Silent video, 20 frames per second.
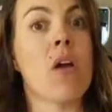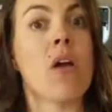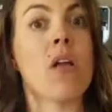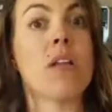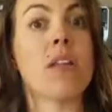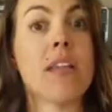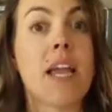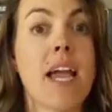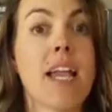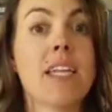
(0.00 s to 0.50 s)

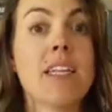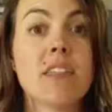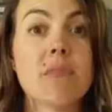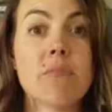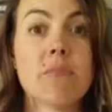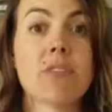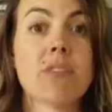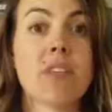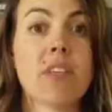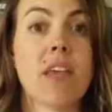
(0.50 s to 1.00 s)

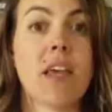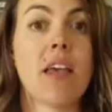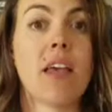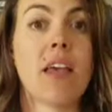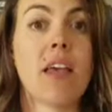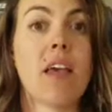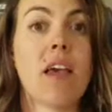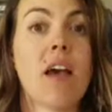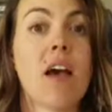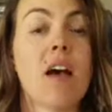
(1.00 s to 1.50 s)

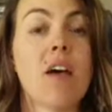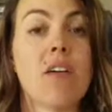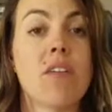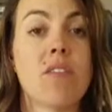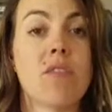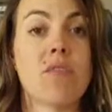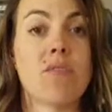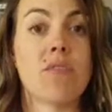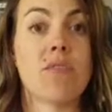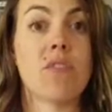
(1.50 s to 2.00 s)
90%
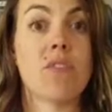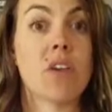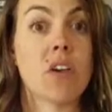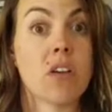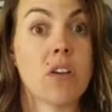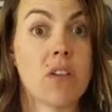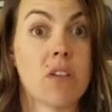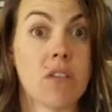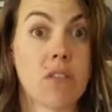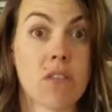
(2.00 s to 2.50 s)
of the
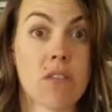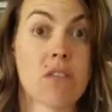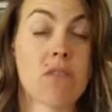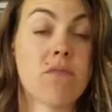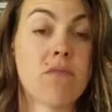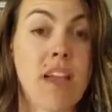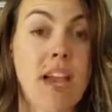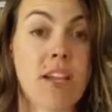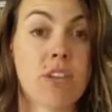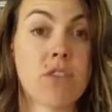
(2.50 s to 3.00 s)

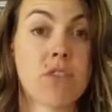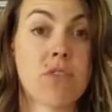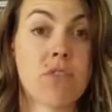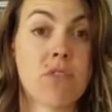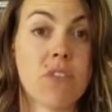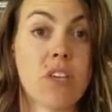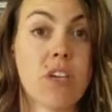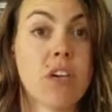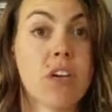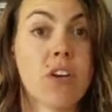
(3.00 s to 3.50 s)

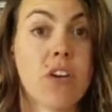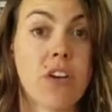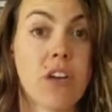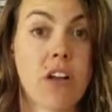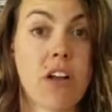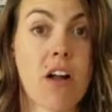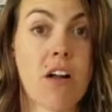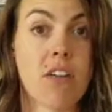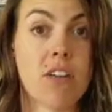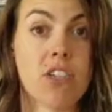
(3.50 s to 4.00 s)
naturally occurring
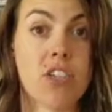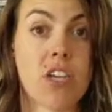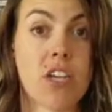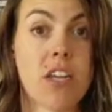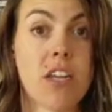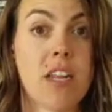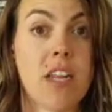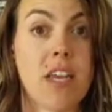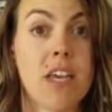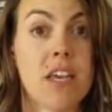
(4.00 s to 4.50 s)

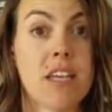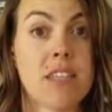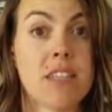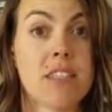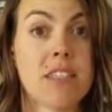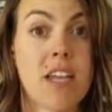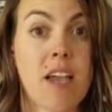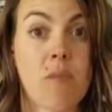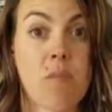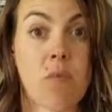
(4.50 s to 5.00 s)
collagen is
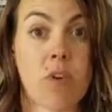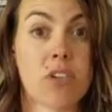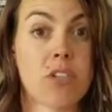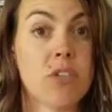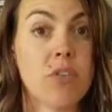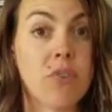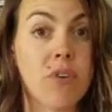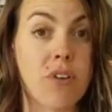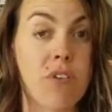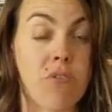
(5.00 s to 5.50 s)
type 1,
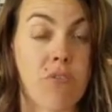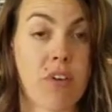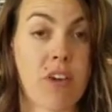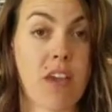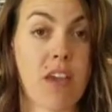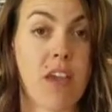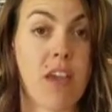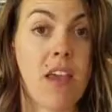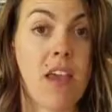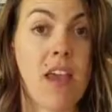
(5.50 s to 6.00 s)
2, or
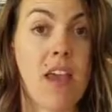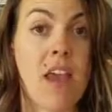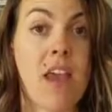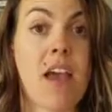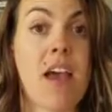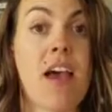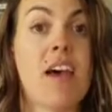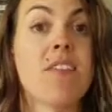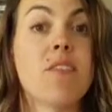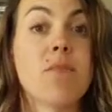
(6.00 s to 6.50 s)
3,
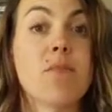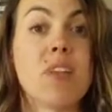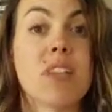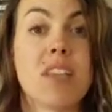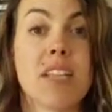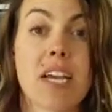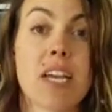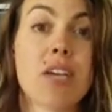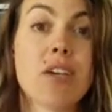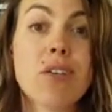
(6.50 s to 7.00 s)
and the
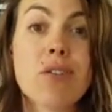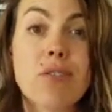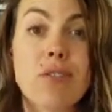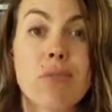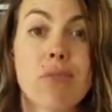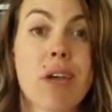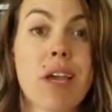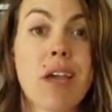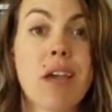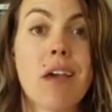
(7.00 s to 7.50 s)
molecular
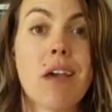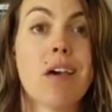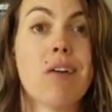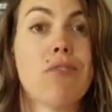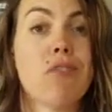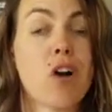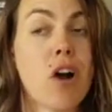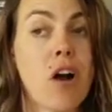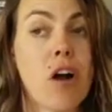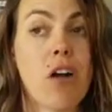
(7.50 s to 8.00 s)
weight of
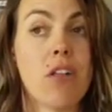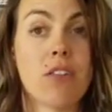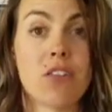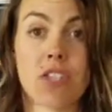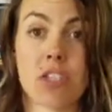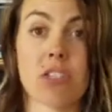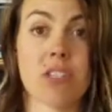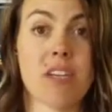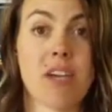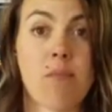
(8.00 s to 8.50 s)

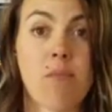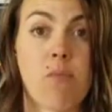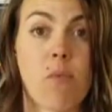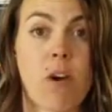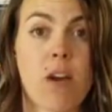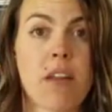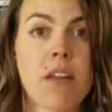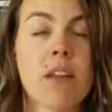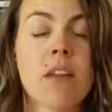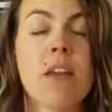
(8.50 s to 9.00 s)
collagen type
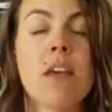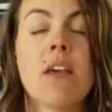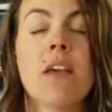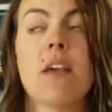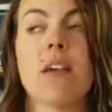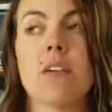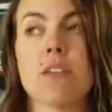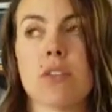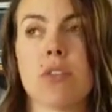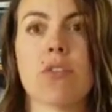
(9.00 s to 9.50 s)
1
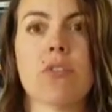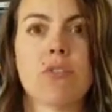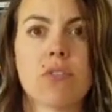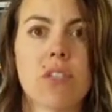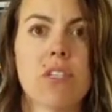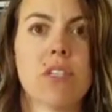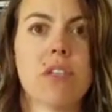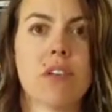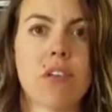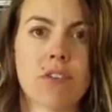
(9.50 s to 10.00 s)
is
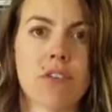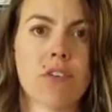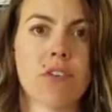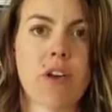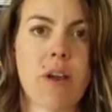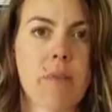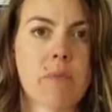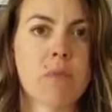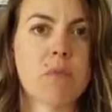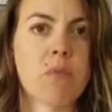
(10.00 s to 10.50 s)
1,300
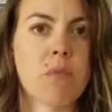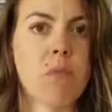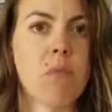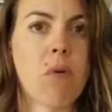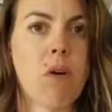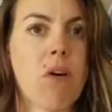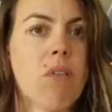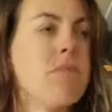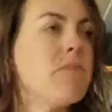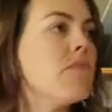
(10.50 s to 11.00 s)
grams per
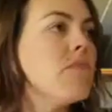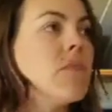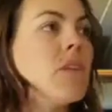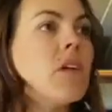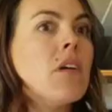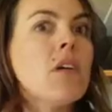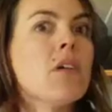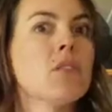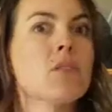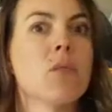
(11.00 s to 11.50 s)
mole.
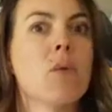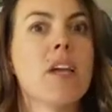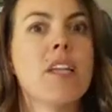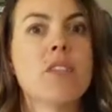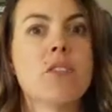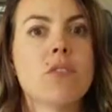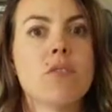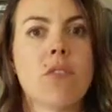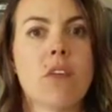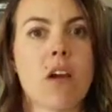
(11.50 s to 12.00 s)
It's way
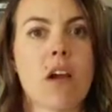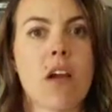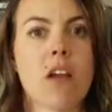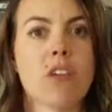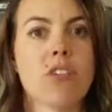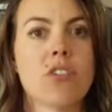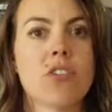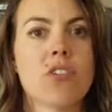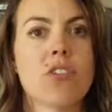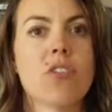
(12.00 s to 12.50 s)
too
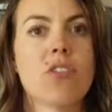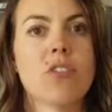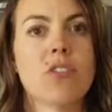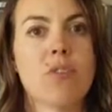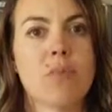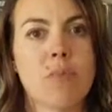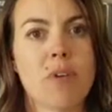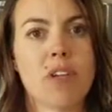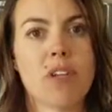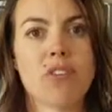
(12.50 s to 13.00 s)
large
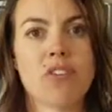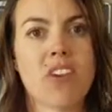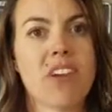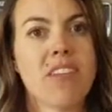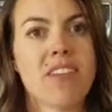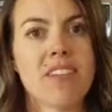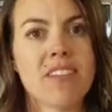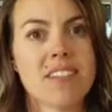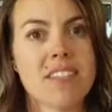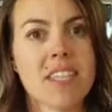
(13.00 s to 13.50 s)
to
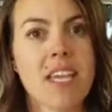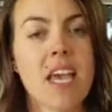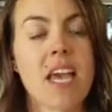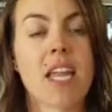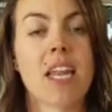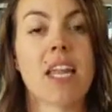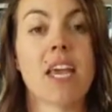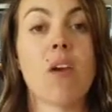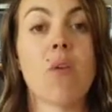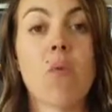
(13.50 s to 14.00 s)
penetrate the
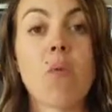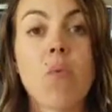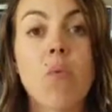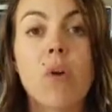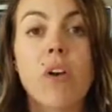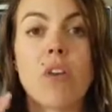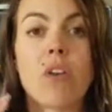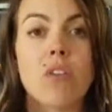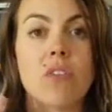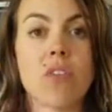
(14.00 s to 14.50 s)
skin. It
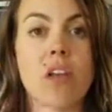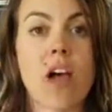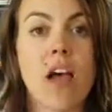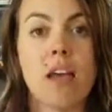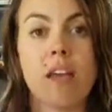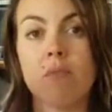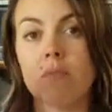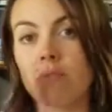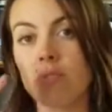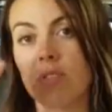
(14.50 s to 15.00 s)
will not.
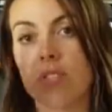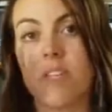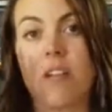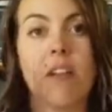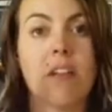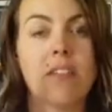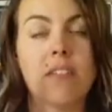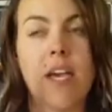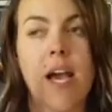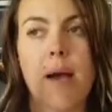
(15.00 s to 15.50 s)
It will sit
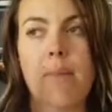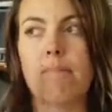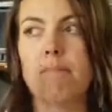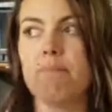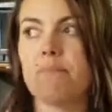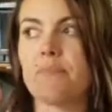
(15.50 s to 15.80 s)
on top.